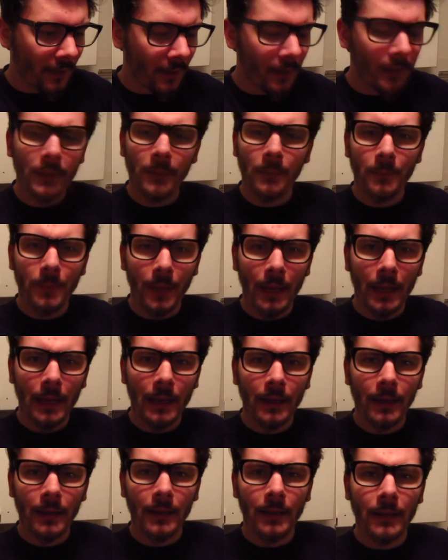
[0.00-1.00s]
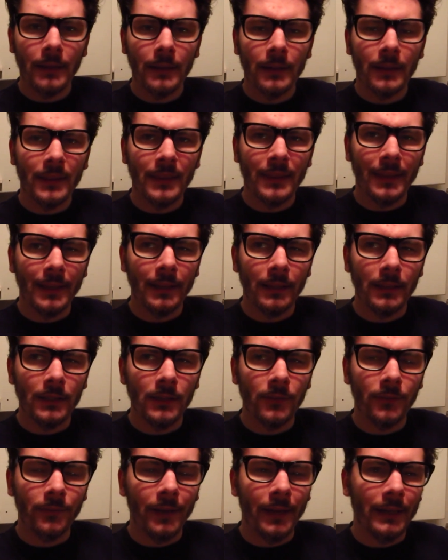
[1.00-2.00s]
not the big thing that
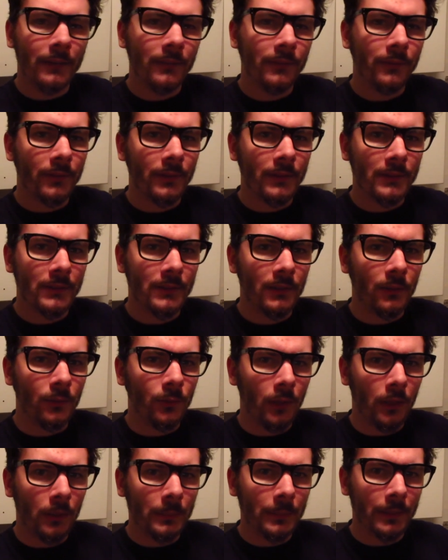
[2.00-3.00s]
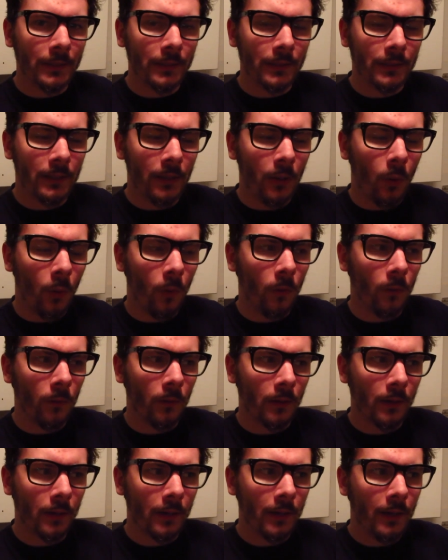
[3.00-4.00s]
you find, for instance, in Walmart
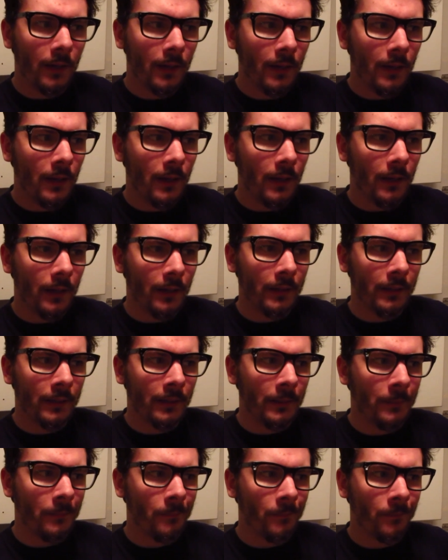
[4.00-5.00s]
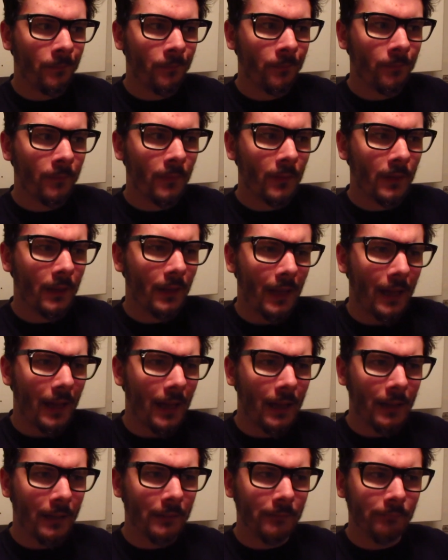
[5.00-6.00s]
or um,
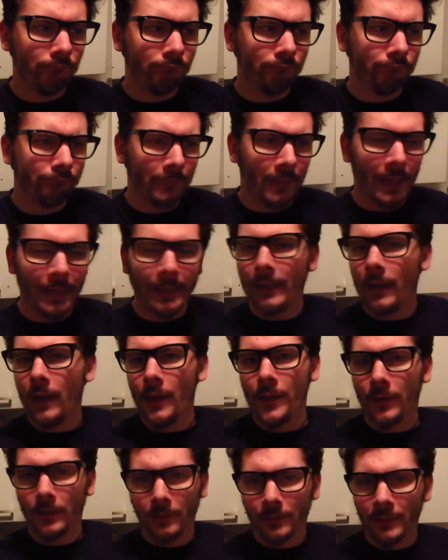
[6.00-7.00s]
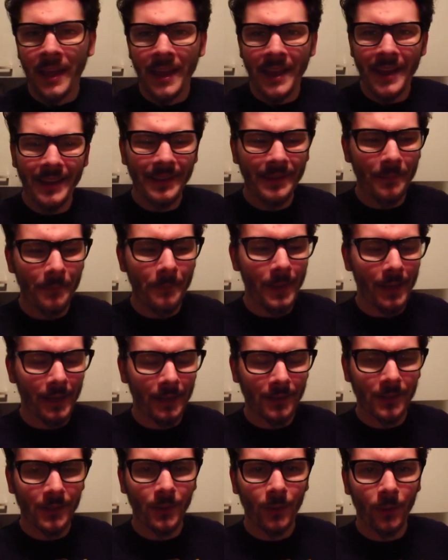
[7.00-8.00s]
any other
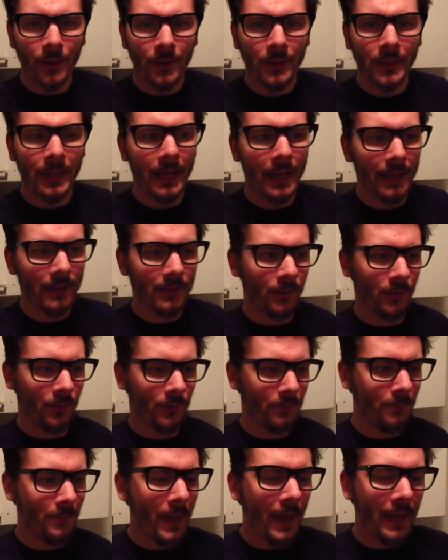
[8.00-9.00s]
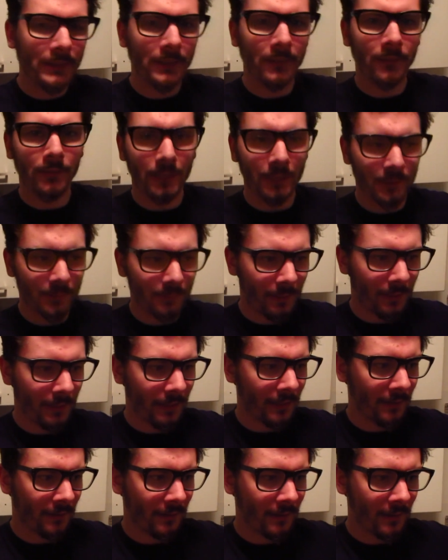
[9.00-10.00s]
big store that has those massive
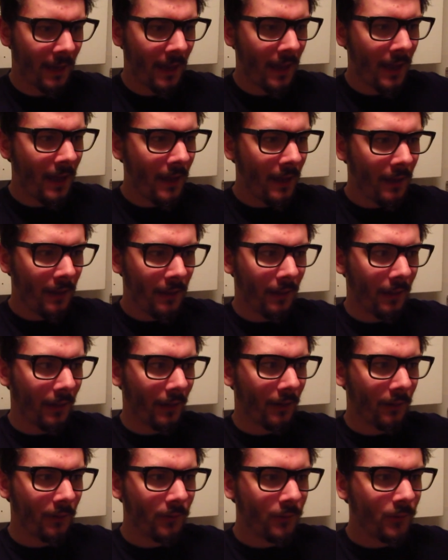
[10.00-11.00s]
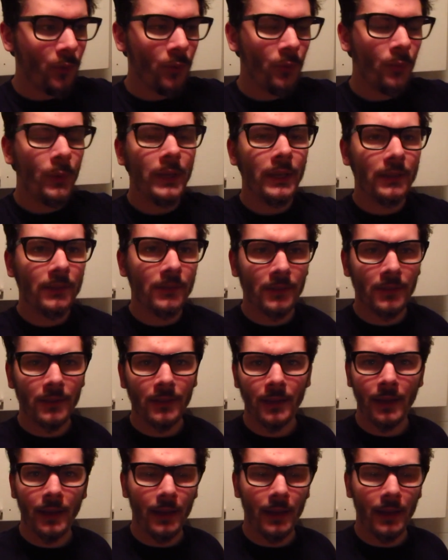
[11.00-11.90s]
displays, like two weeks